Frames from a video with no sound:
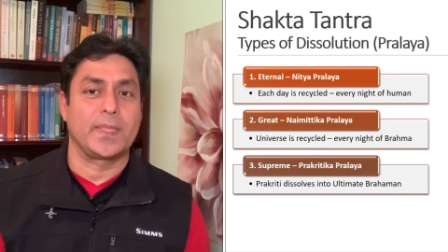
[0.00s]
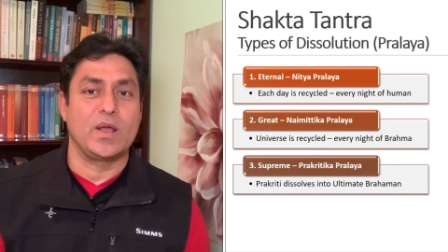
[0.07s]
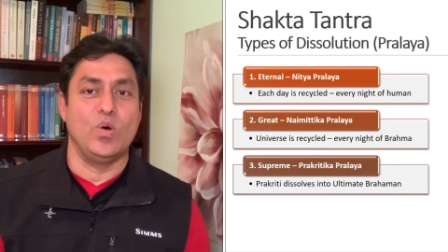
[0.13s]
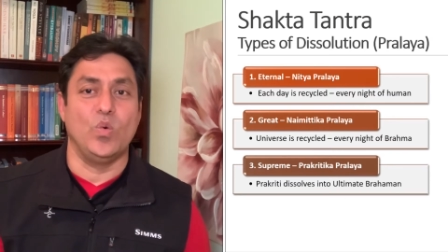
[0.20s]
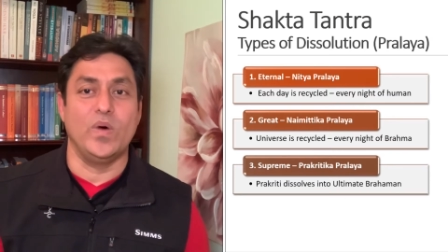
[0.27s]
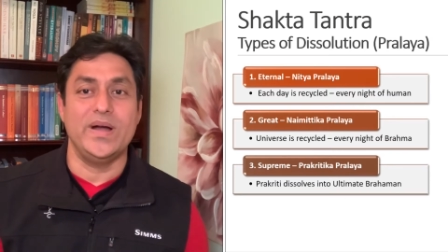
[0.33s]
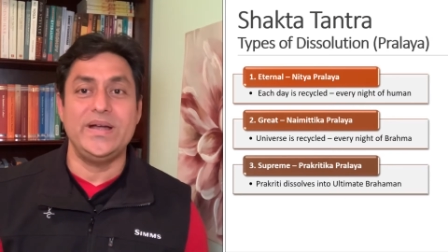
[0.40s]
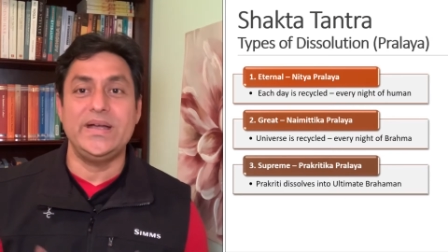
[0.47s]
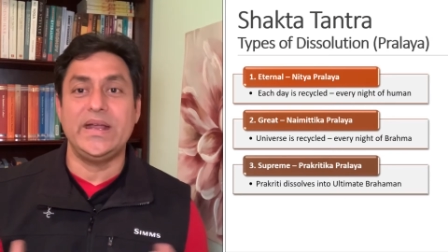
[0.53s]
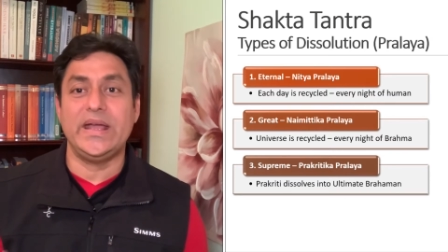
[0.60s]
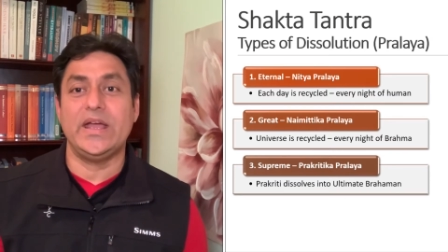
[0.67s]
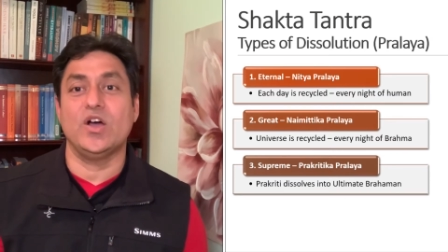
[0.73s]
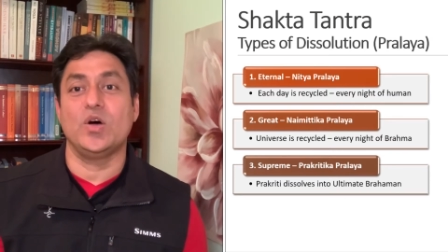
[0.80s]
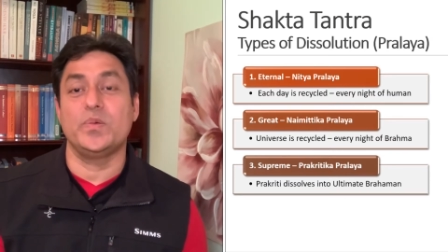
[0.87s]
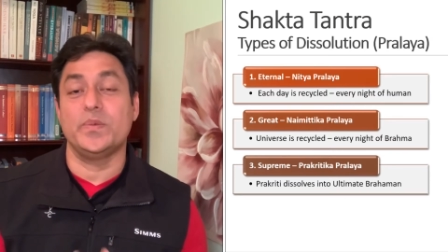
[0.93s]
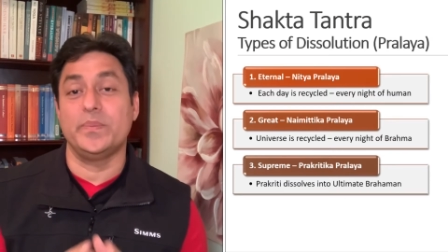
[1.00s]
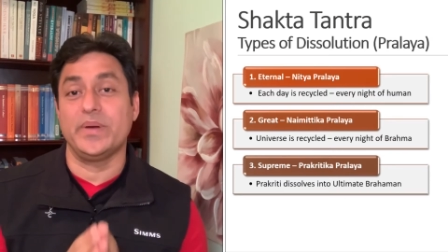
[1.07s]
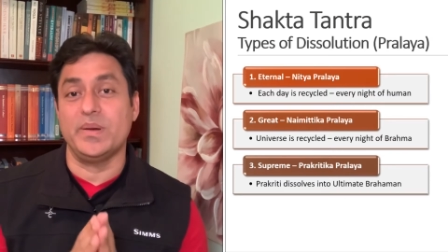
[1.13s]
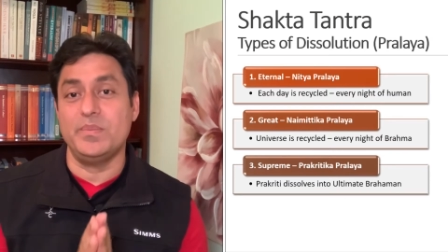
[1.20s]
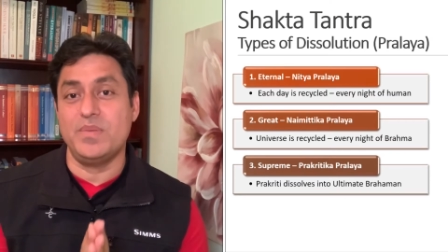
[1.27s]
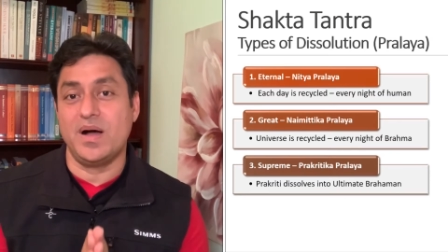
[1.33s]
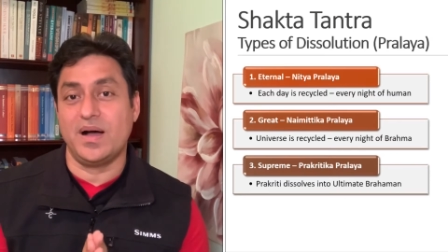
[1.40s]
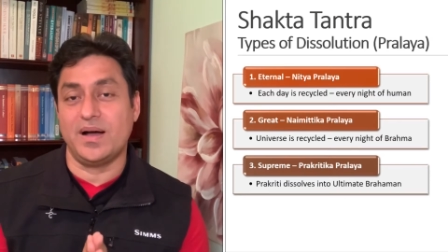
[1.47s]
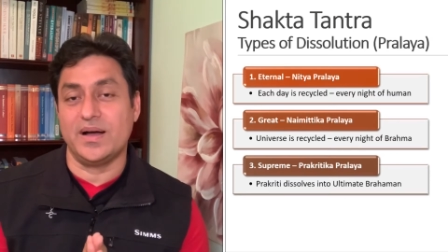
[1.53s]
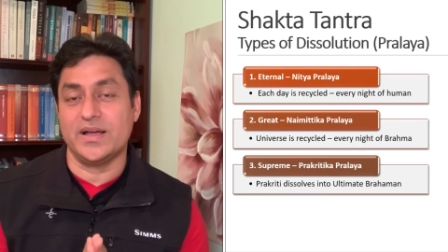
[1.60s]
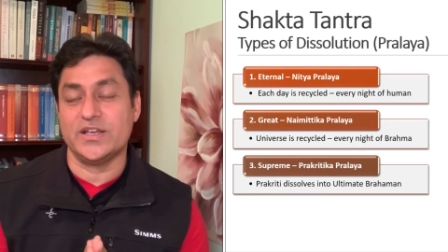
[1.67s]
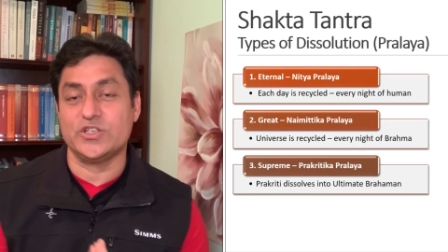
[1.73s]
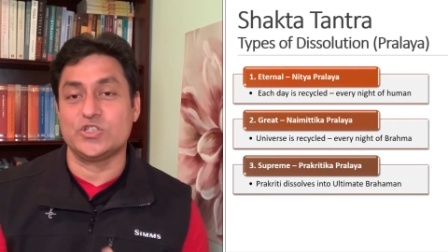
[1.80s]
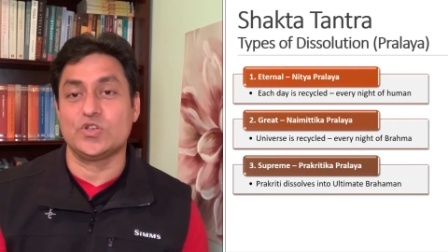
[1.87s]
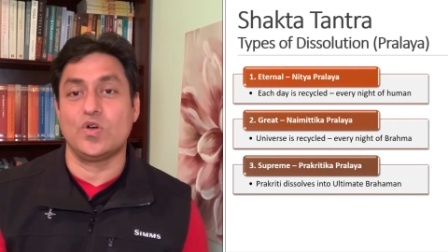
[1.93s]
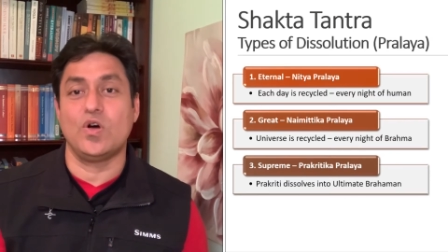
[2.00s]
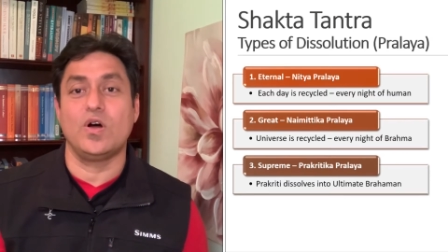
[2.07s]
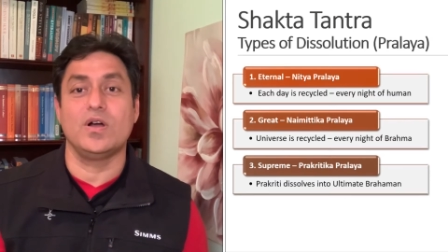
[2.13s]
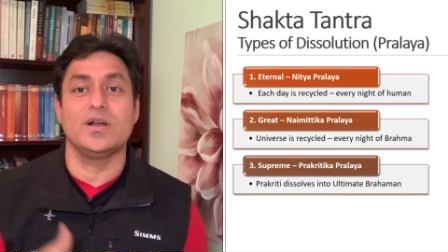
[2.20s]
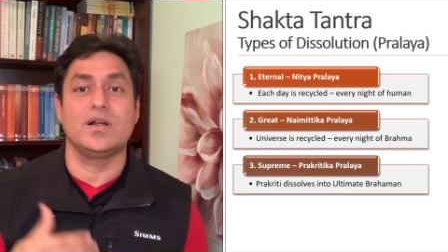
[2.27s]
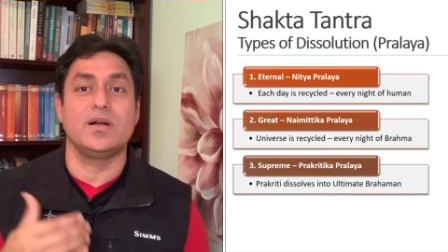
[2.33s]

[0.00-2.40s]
One day of Brahma is called